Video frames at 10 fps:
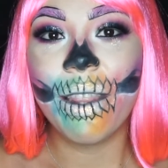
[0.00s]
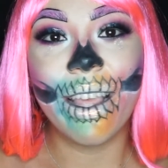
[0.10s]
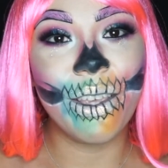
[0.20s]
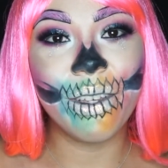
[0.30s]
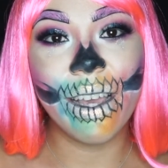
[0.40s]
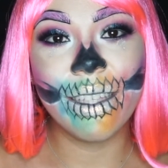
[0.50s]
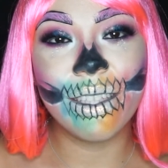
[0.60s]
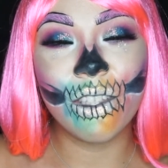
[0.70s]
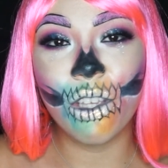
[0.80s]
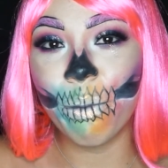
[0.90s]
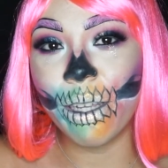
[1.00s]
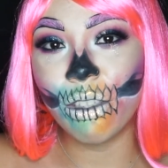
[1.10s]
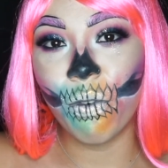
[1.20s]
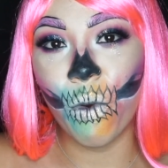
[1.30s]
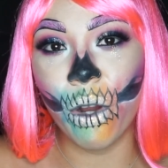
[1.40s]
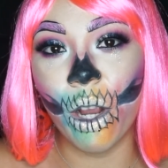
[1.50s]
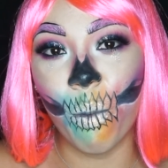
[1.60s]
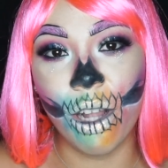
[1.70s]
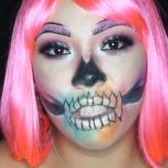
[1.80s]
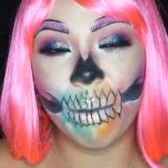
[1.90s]
Thank you guys so much for
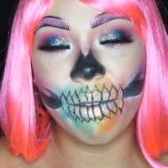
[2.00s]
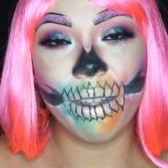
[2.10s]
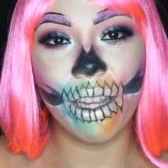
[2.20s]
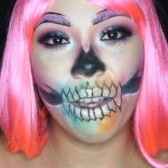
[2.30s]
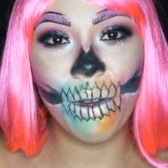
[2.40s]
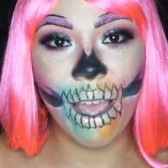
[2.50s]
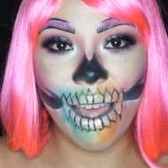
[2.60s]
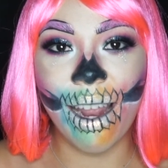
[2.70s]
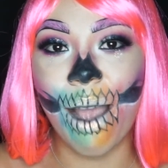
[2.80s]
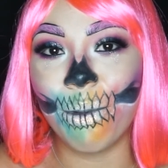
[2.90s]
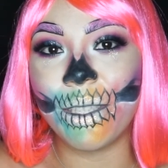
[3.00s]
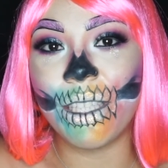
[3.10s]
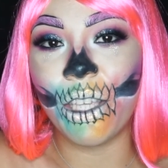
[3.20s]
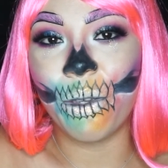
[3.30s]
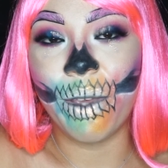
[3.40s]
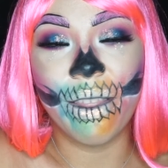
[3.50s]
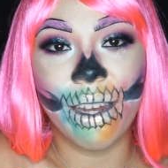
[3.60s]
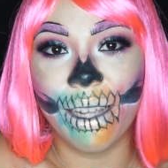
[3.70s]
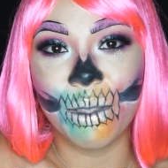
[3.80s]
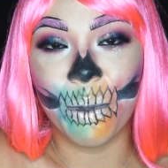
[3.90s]
watching my video, and I will see you in the
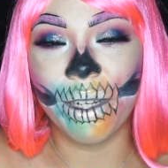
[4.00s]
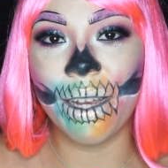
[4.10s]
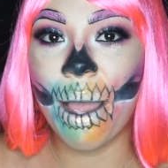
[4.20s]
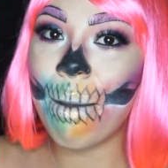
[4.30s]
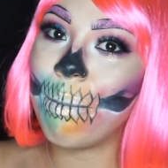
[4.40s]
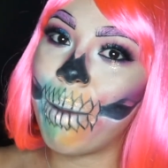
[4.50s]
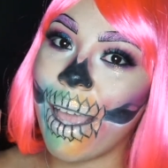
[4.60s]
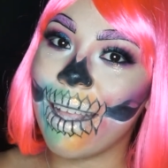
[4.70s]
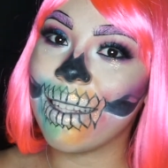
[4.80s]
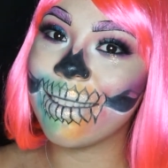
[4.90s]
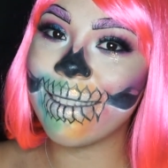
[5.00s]
next one. Bye.